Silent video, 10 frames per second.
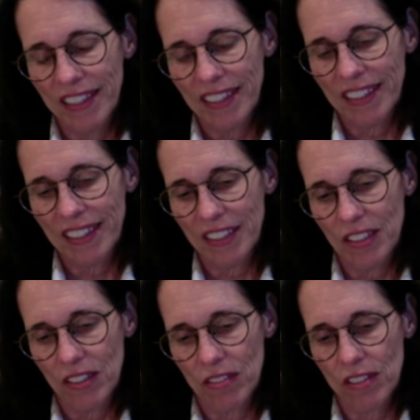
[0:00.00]

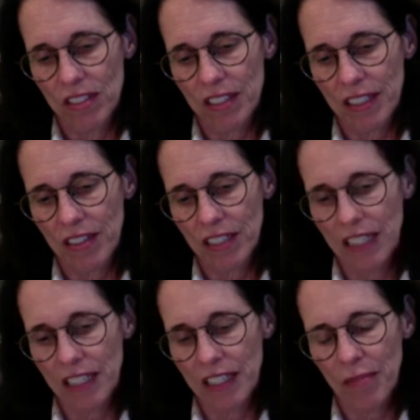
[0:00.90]
ketones
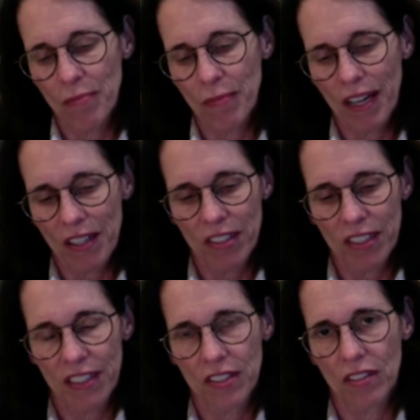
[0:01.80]
and moderate
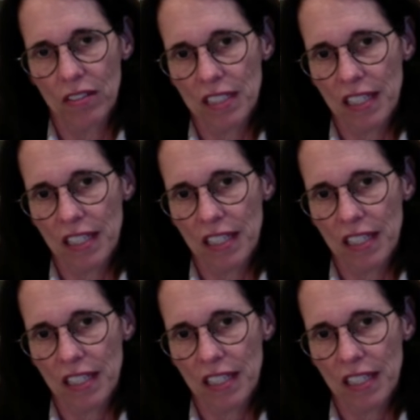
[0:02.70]
ketones,